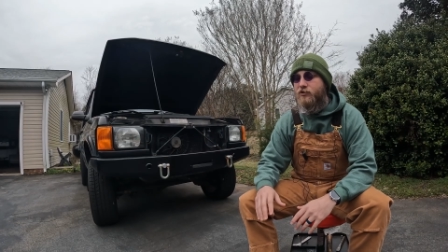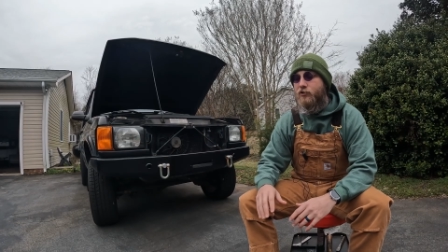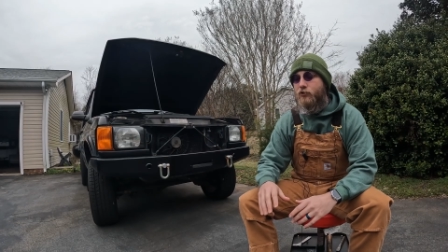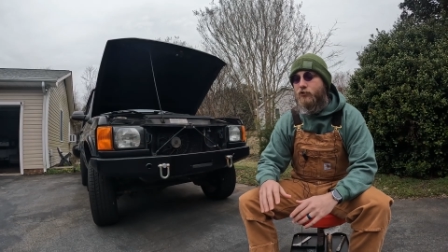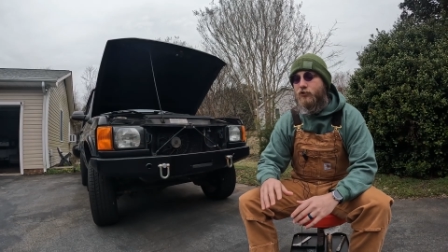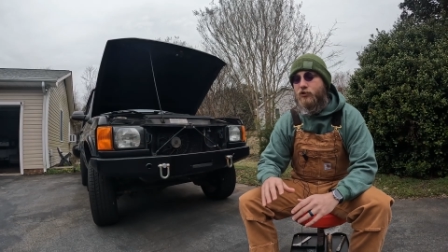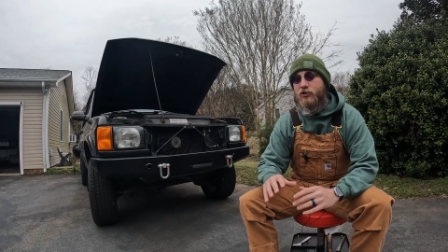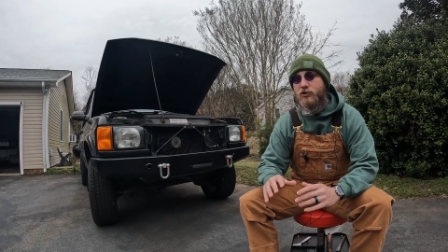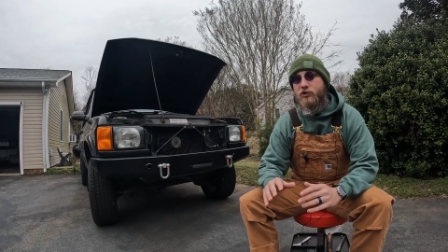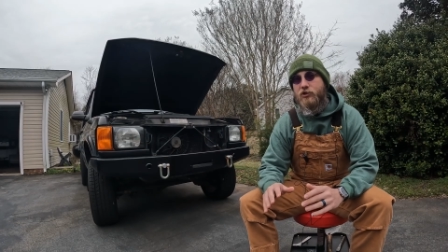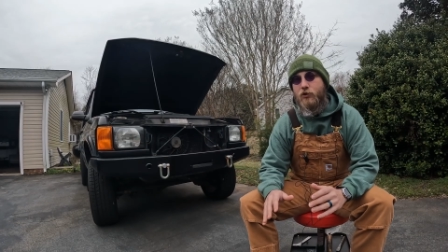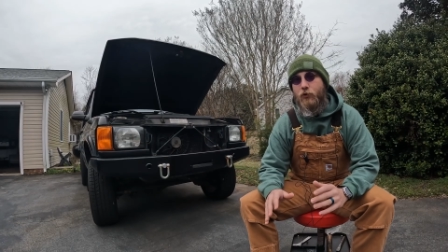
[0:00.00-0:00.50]
are
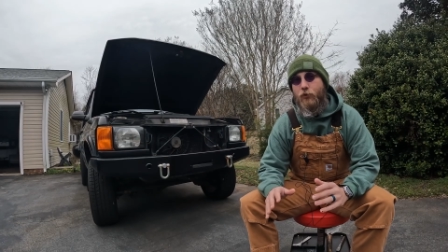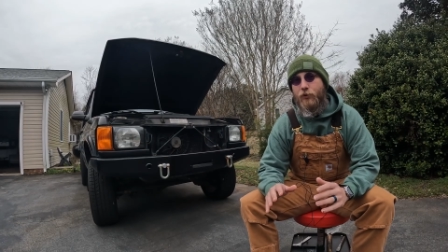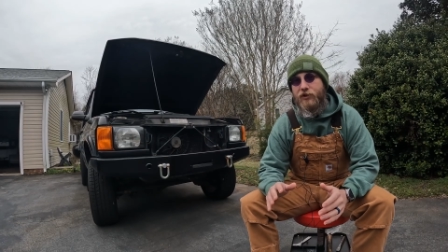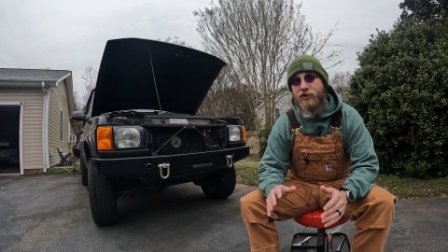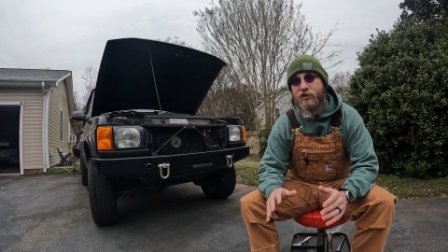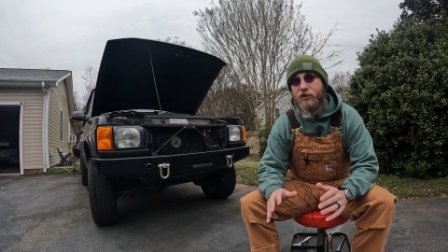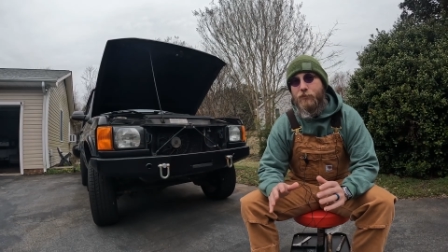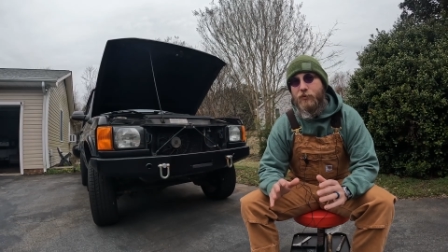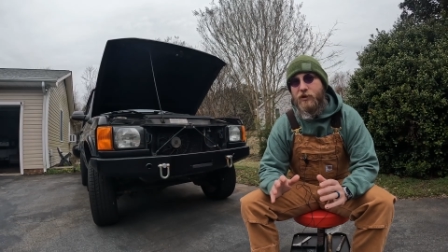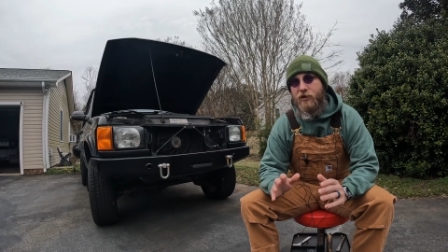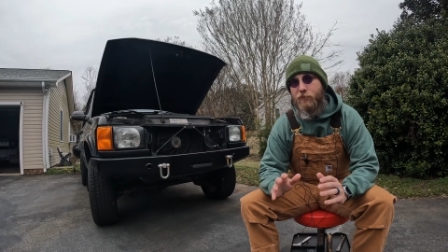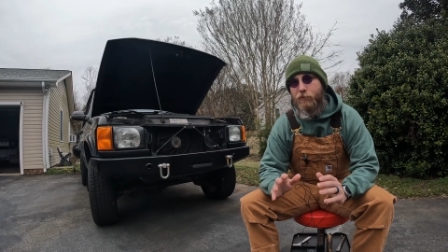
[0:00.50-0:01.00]
just going
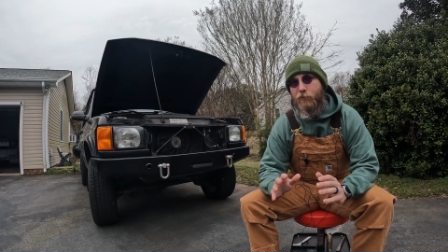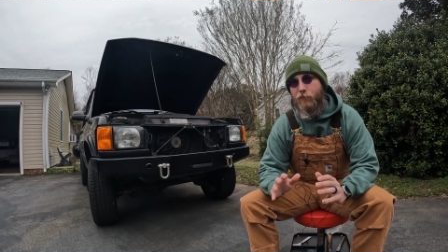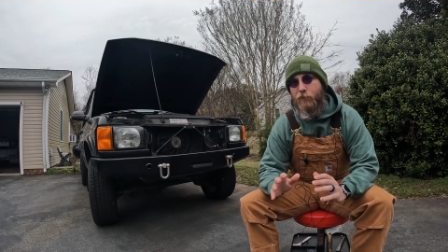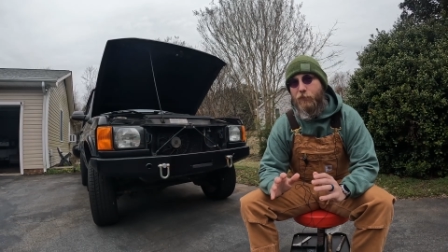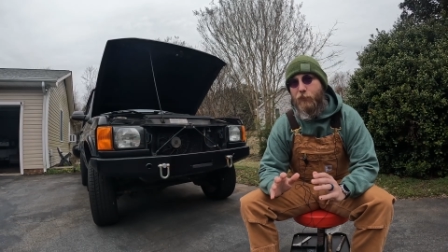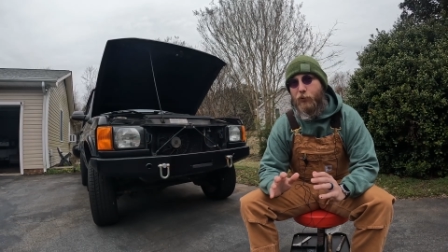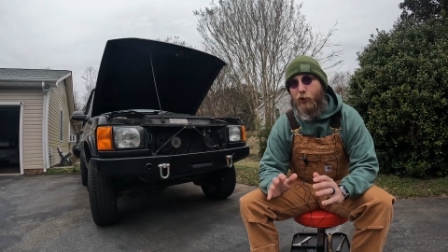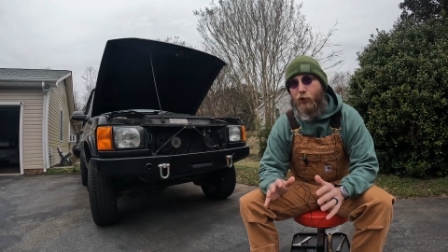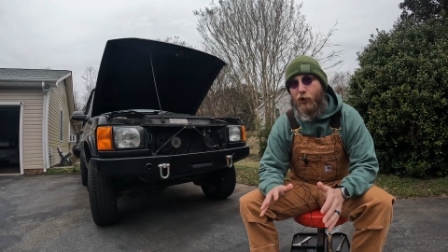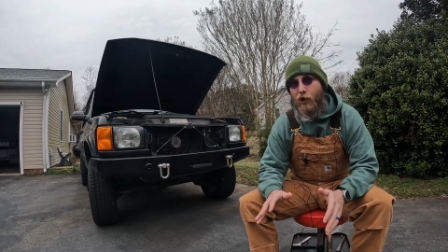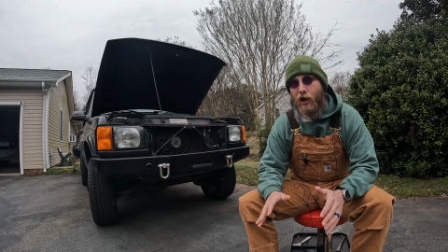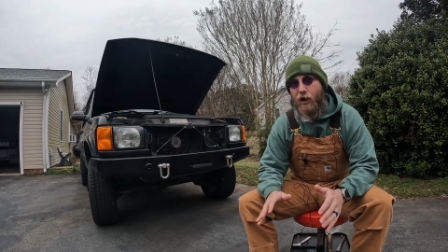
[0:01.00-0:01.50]
to be
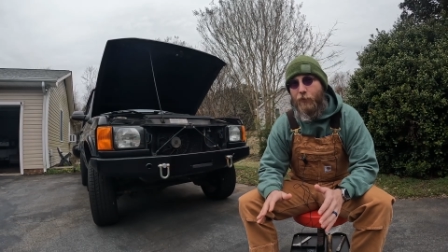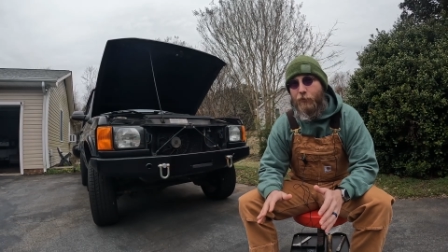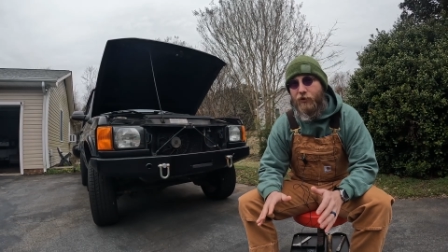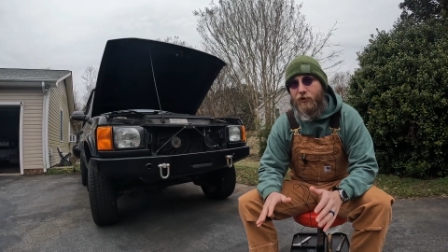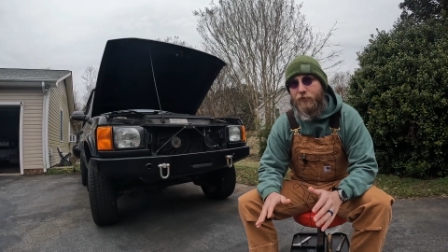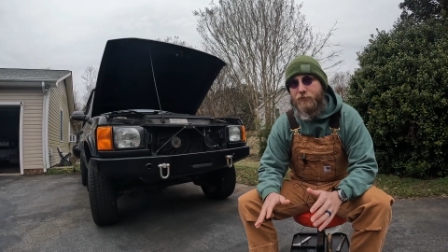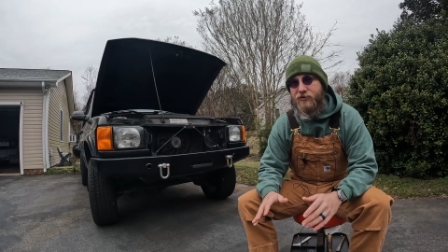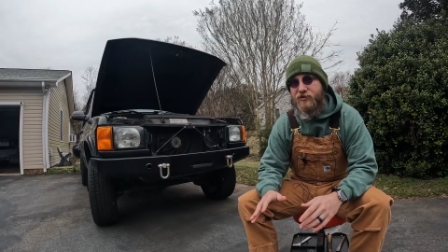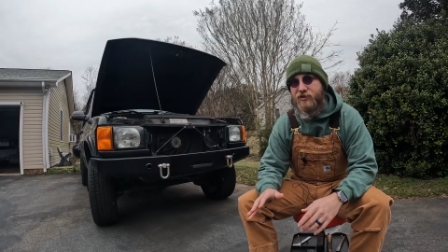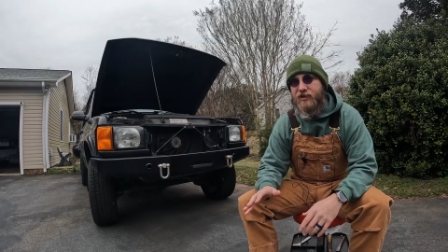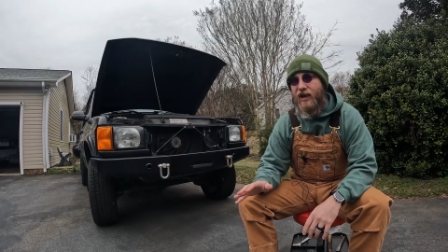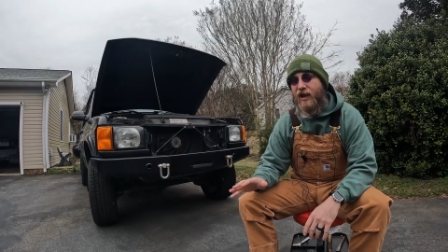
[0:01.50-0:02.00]

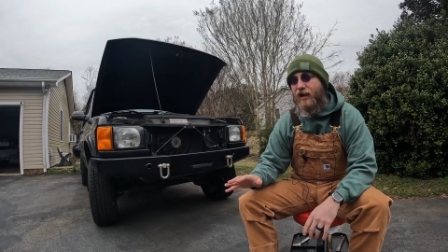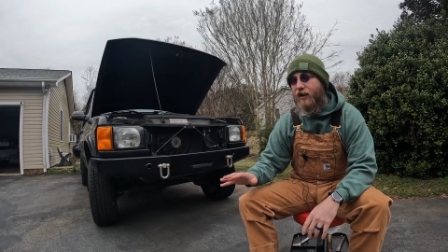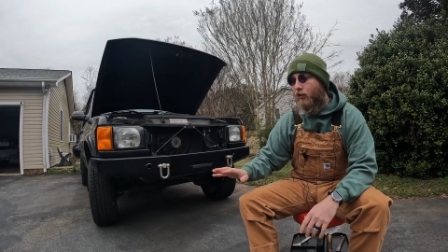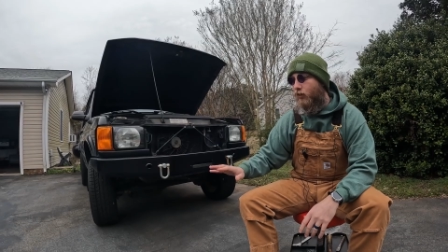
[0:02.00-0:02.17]
problems that